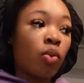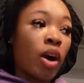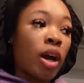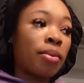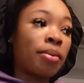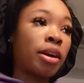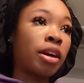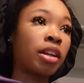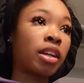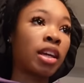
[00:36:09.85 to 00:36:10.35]

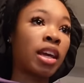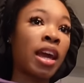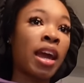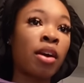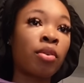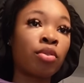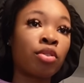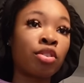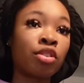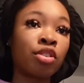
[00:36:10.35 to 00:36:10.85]
wipe down the
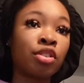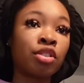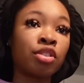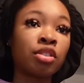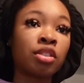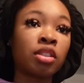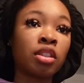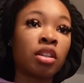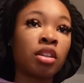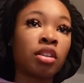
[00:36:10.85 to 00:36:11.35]

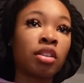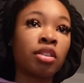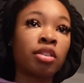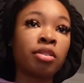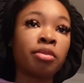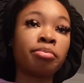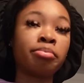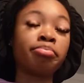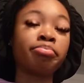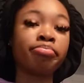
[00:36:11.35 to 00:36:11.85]
counters,
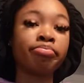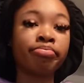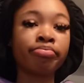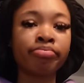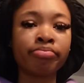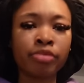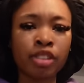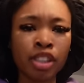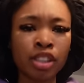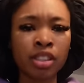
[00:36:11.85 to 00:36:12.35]

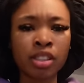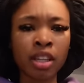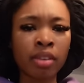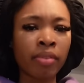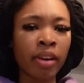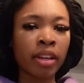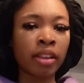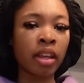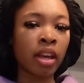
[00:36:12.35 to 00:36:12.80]
um, just stuff like